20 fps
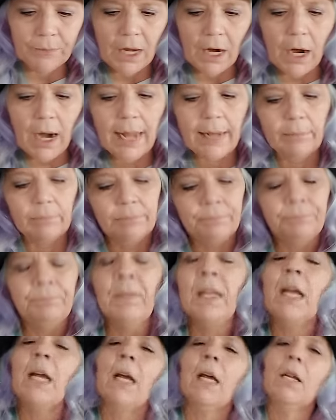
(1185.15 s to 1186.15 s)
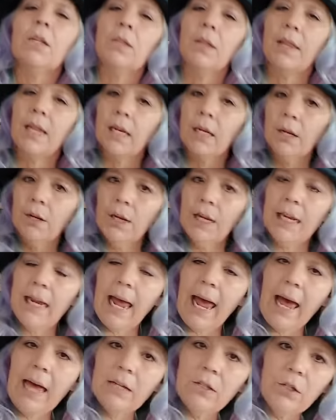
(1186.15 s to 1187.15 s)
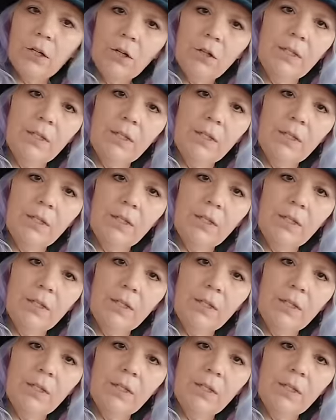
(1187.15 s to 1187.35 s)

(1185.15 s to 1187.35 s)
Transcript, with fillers: All right, so then you need to ask